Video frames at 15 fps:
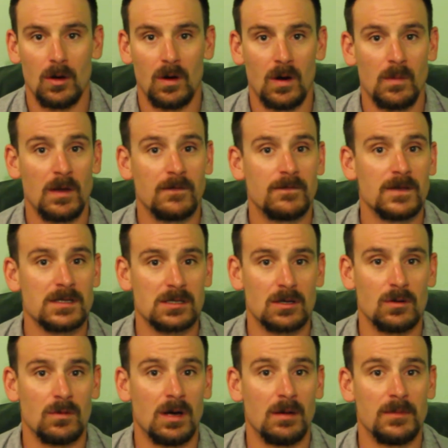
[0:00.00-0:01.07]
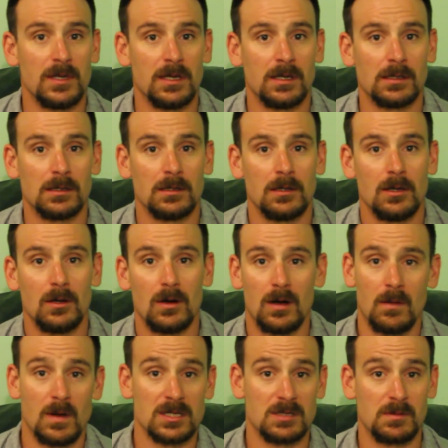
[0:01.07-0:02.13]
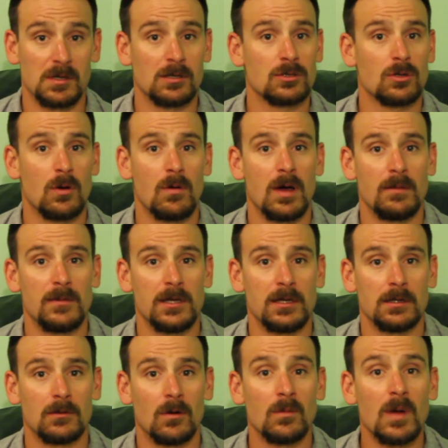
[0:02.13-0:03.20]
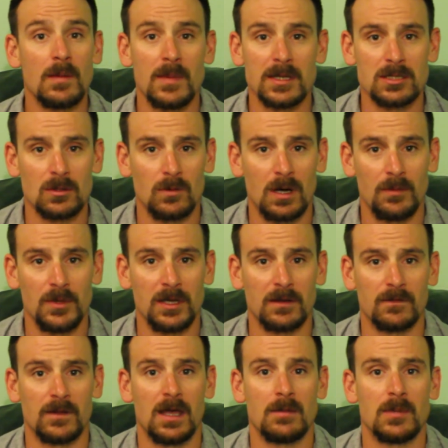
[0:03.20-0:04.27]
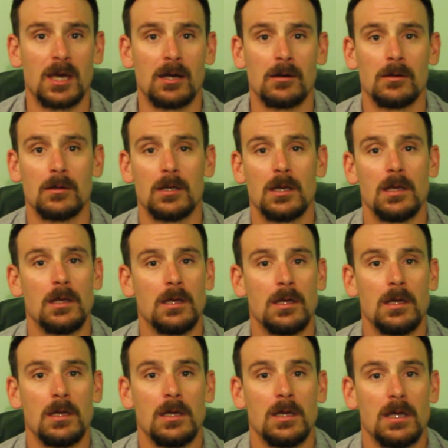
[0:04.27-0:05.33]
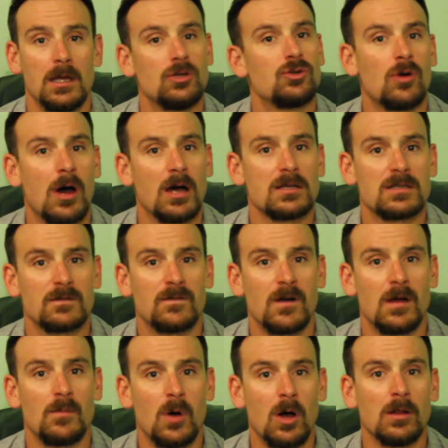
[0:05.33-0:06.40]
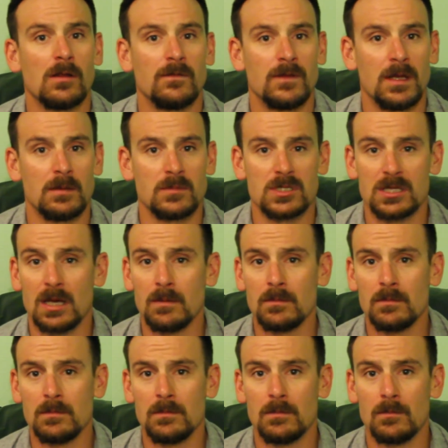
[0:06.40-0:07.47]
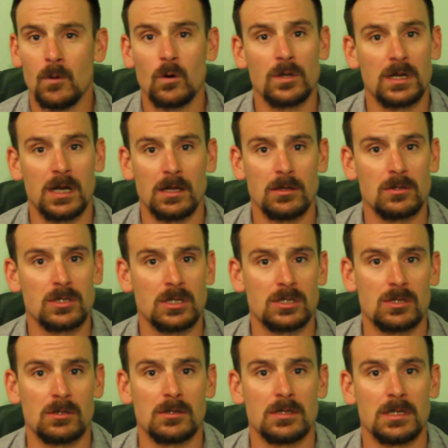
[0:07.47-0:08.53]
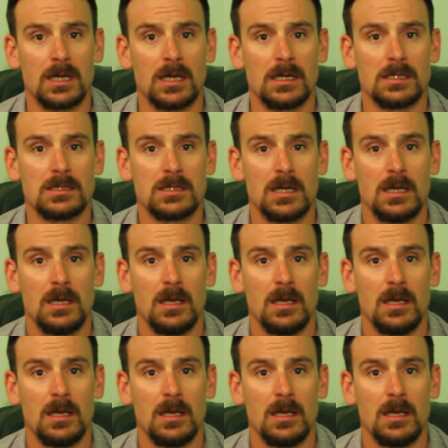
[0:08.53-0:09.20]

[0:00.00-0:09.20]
or my physical well-being, or my spiritual well-being, or my mental well-being for that matter. It draws from all of them, some more than others on certain days,